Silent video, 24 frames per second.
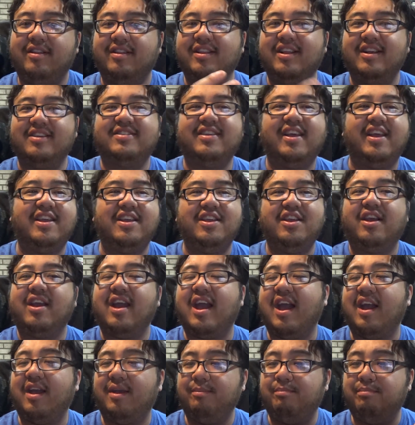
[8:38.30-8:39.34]
looks like you
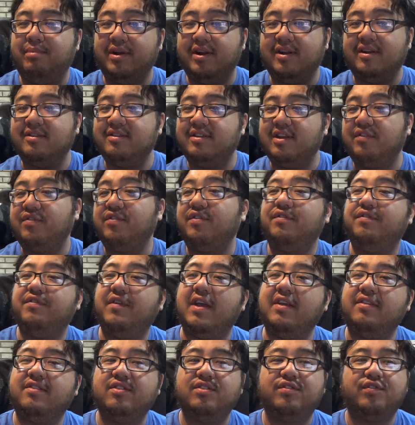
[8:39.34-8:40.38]
can put on different
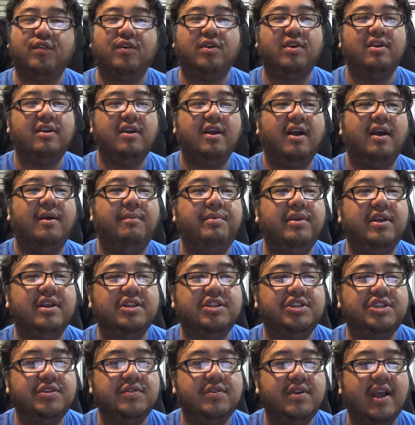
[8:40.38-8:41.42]
faces for
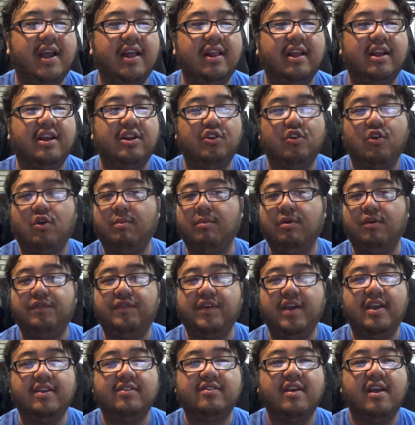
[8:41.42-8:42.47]
Pikachu. You got like a normal
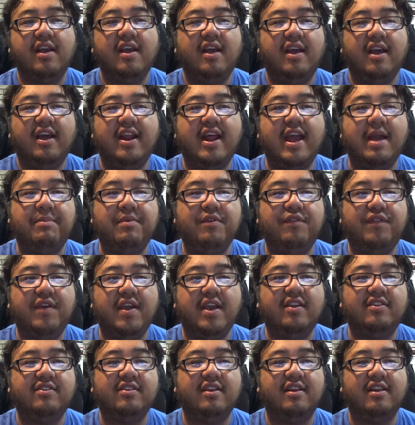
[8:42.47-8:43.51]
face, a happy
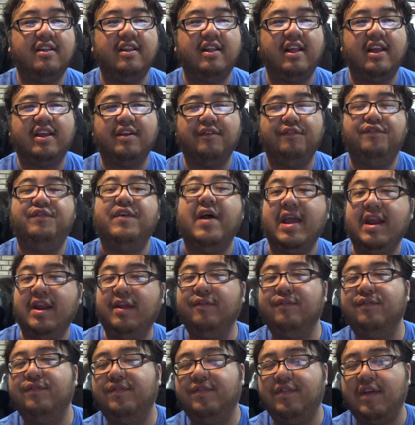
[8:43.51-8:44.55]
face, and like a
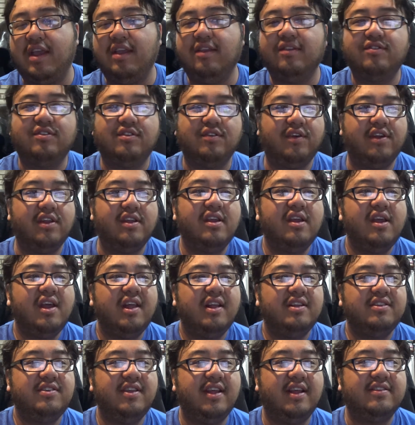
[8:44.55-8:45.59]
fighting face to
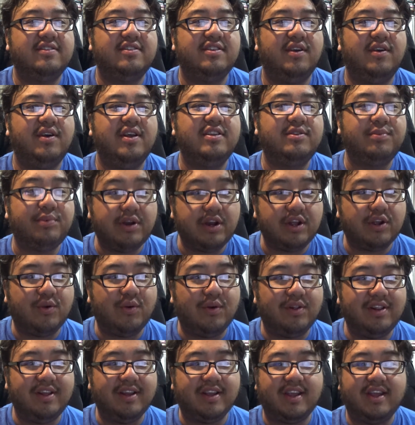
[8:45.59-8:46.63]
that. So it's pretty
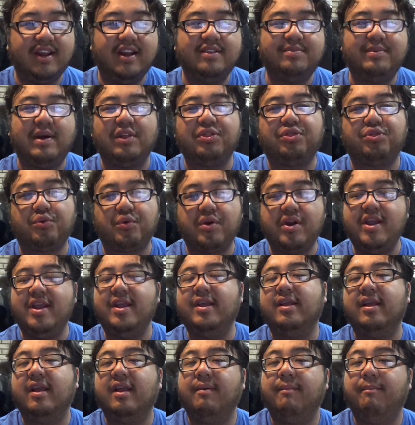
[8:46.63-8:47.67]
cool looking. It's about
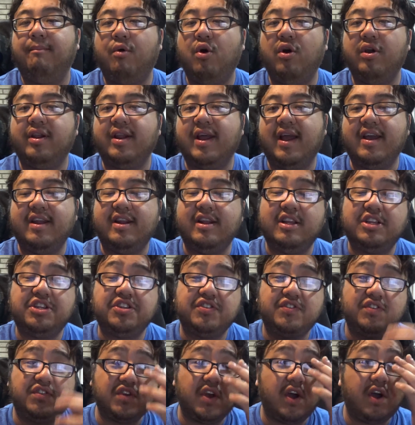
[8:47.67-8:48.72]
3.9
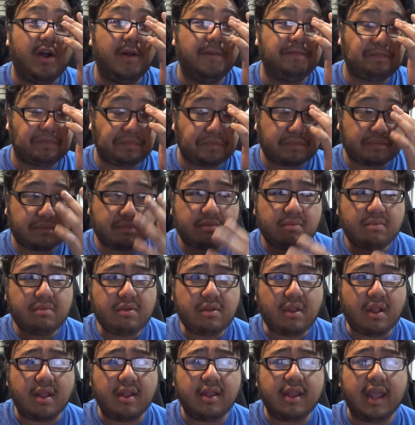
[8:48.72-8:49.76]
inches tall,
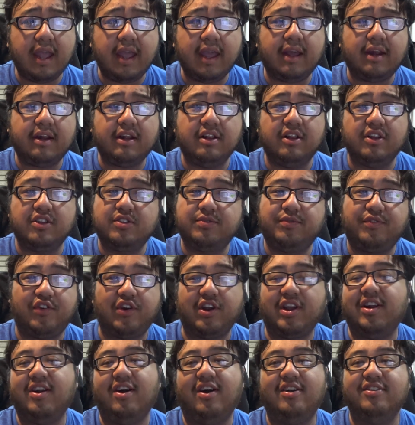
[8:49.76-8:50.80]
and it looks
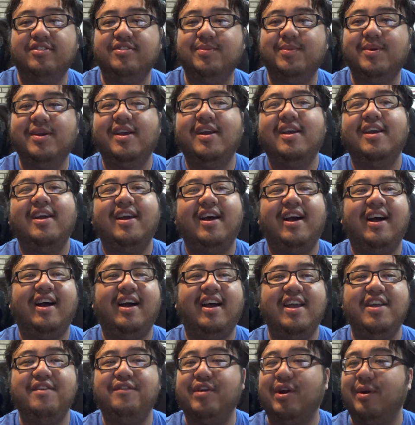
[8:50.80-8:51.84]
freaking awesome.
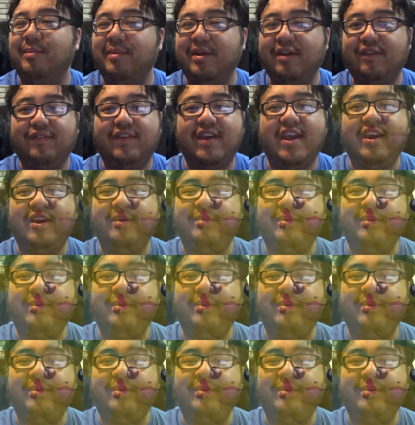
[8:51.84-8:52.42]
If you're a big fan of